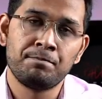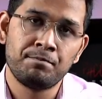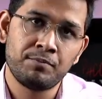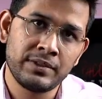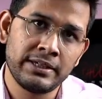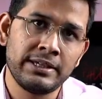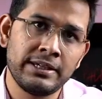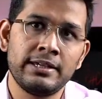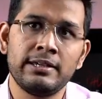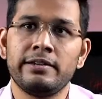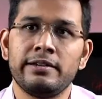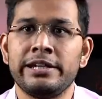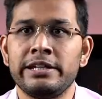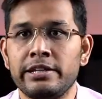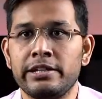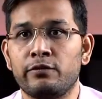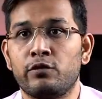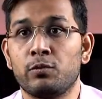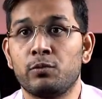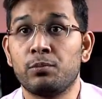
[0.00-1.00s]
the
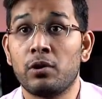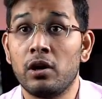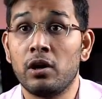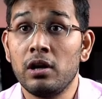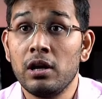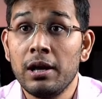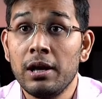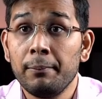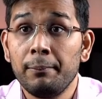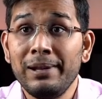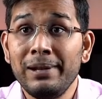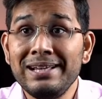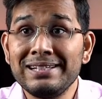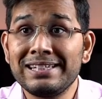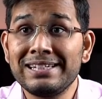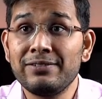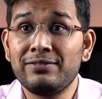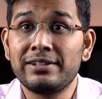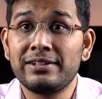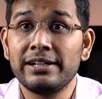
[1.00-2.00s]
Indian football. Please
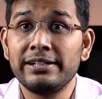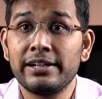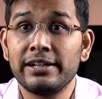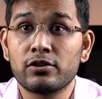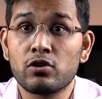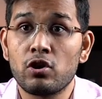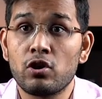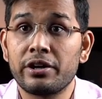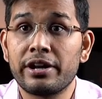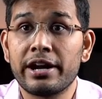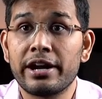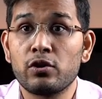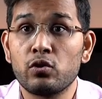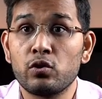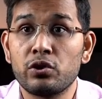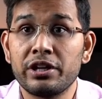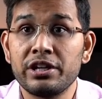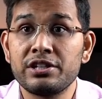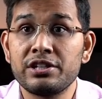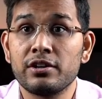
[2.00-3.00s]
give 10-year contract to
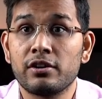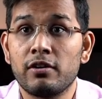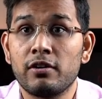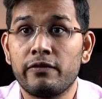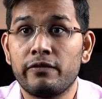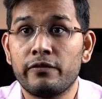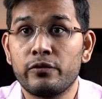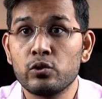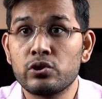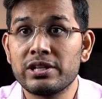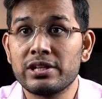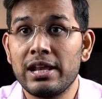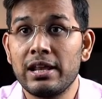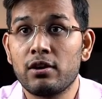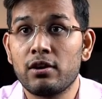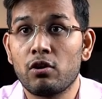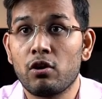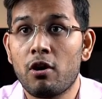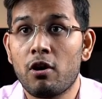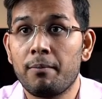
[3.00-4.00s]
teacher of
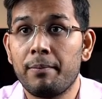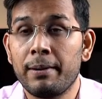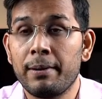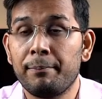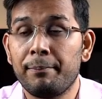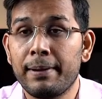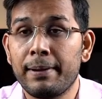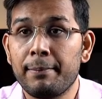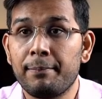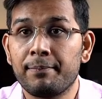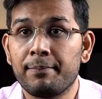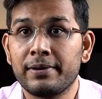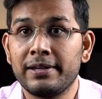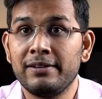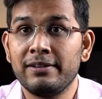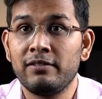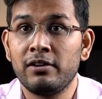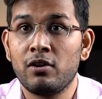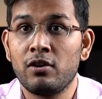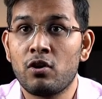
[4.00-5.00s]
Tuchel, Klopp and Pep.
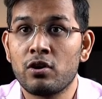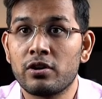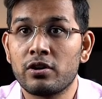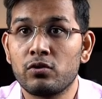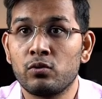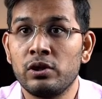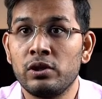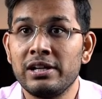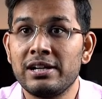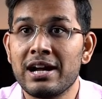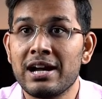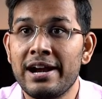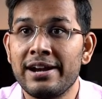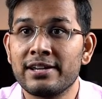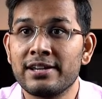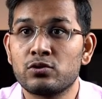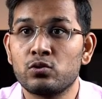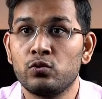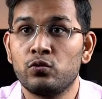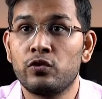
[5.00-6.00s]
He will not only guide
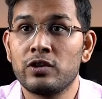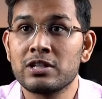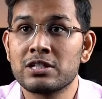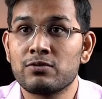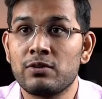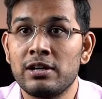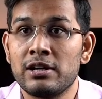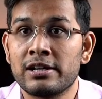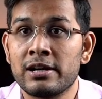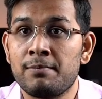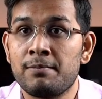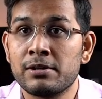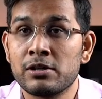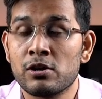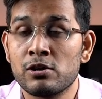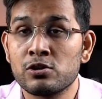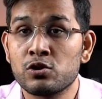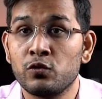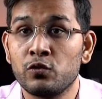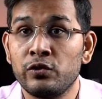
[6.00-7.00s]
us to first World Cup but
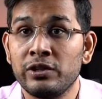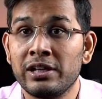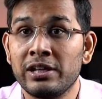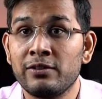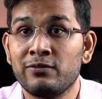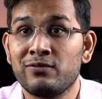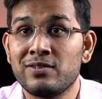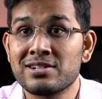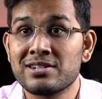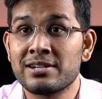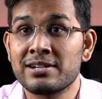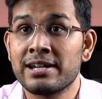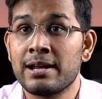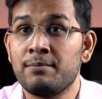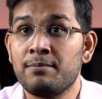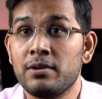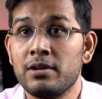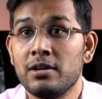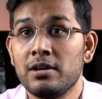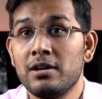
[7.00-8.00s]
also win in first
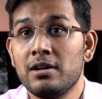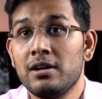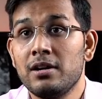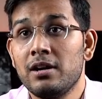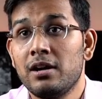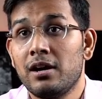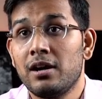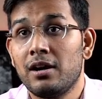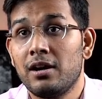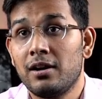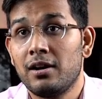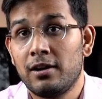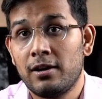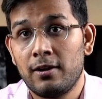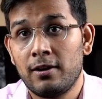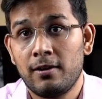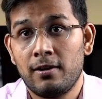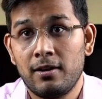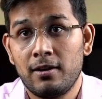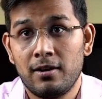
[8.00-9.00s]
attempt.
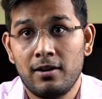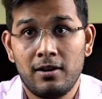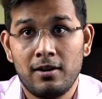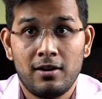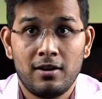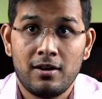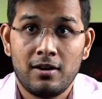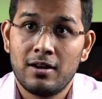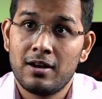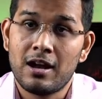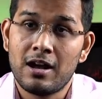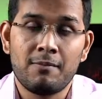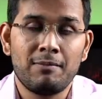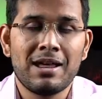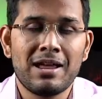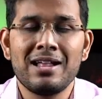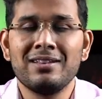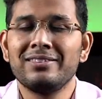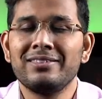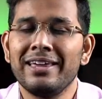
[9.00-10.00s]

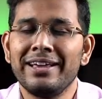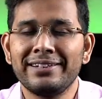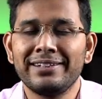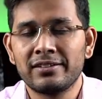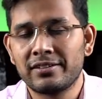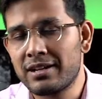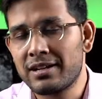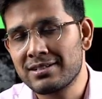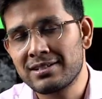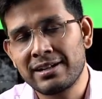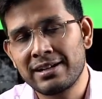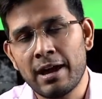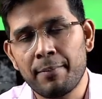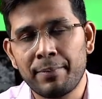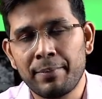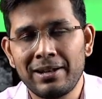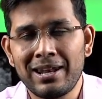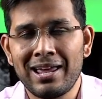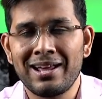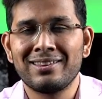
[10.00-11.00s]
Amlan thinks doesn't
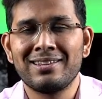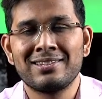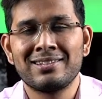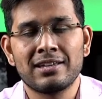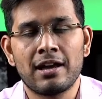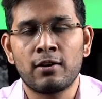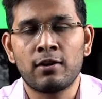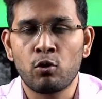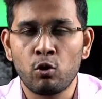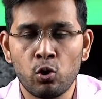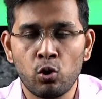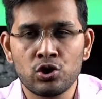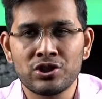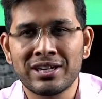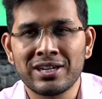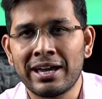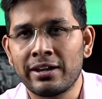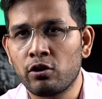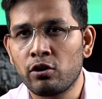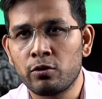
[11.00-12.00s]
happen like this. A coach
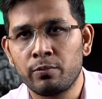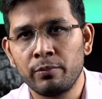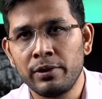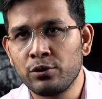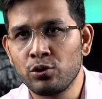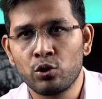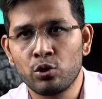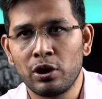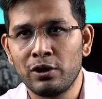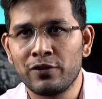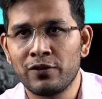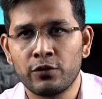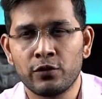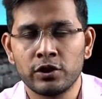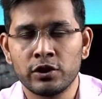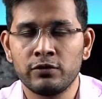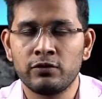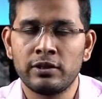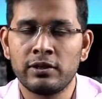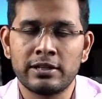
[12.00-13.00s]
cannot make you qualify for
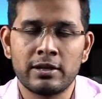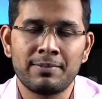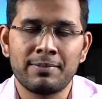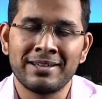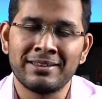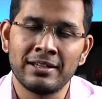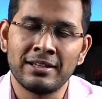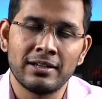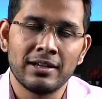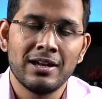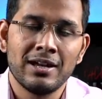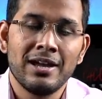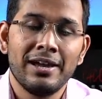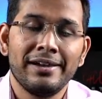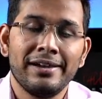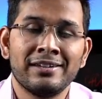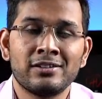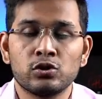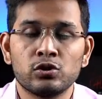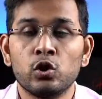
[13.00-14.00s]
the World Cup. I think
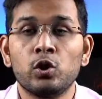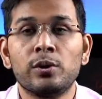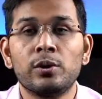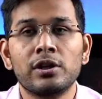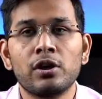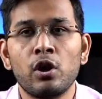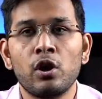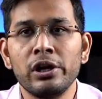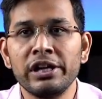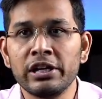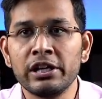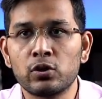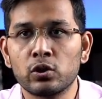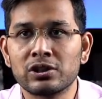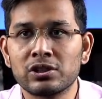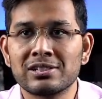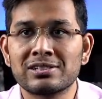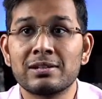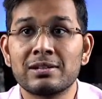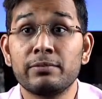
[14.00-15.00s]
it's overall
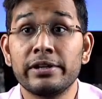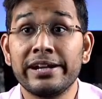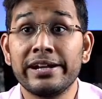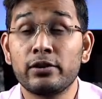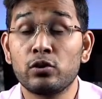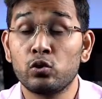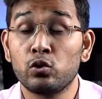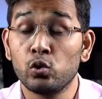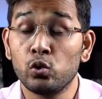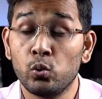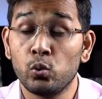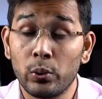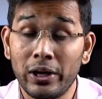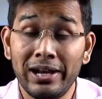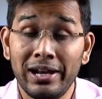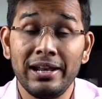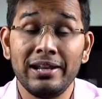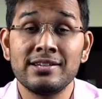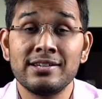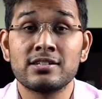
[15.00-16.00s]
ecosystem need to do
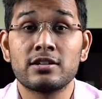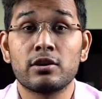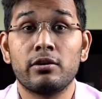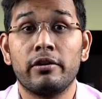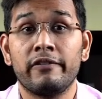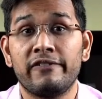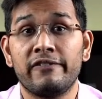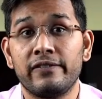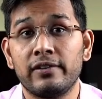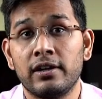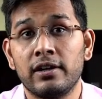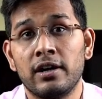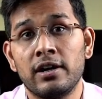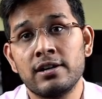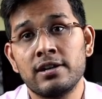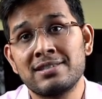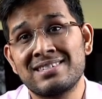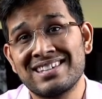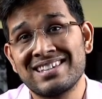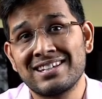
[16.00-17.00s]
well instead
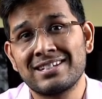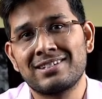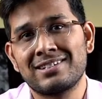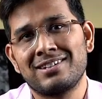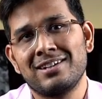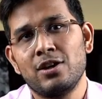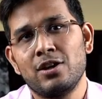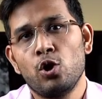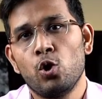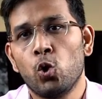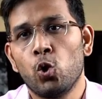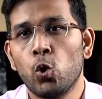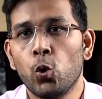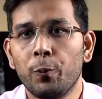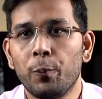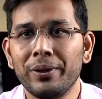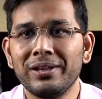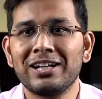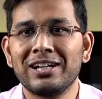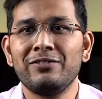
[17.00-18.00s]
of just
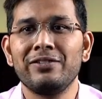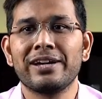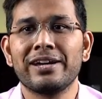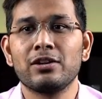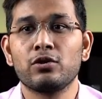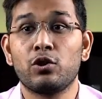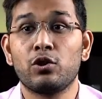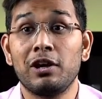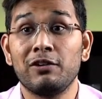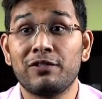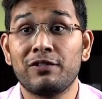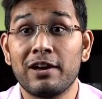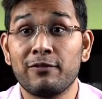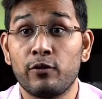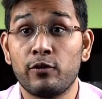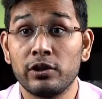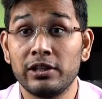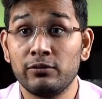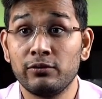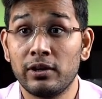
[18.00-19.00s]
hoping that we can qualify
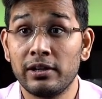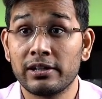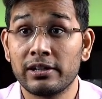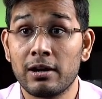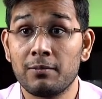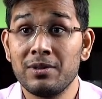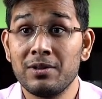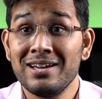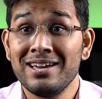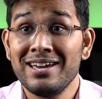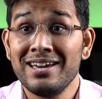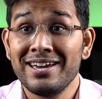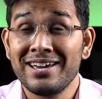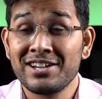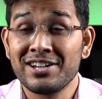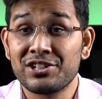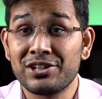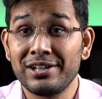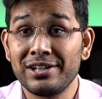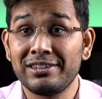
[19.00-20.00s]
for the World Cup.
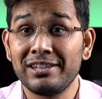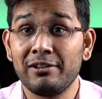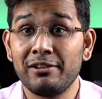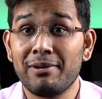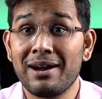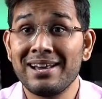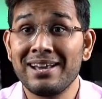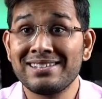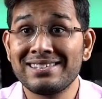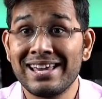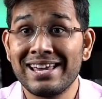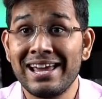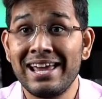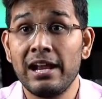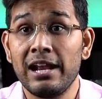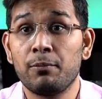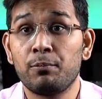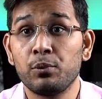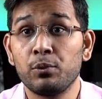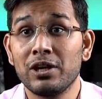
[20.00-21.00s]
Is Chetri Bhai, Sahel,
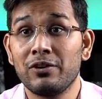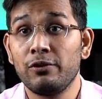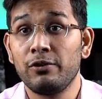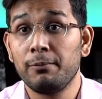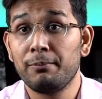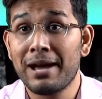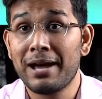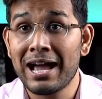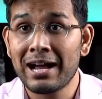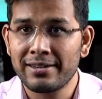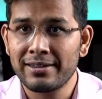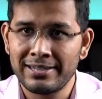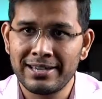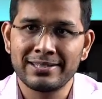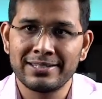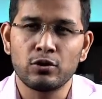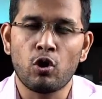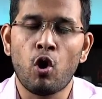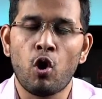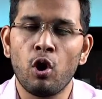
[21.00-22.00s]
Apuya will back?
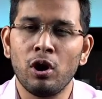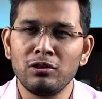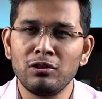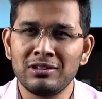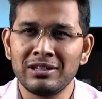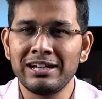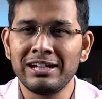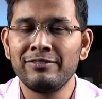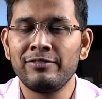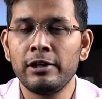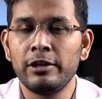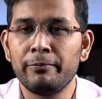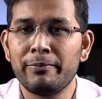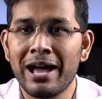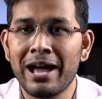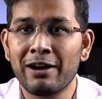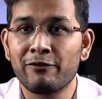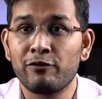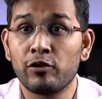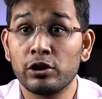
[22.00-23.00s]
Yes, all 3 will be
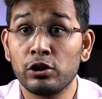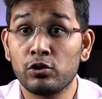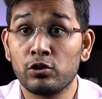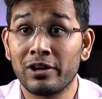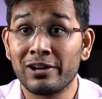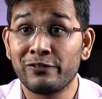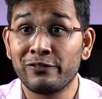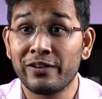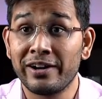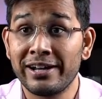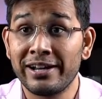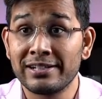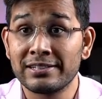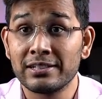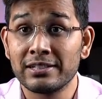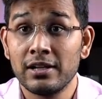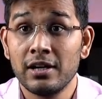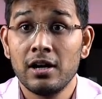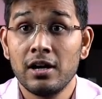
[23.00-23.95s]
back for the qualifiers.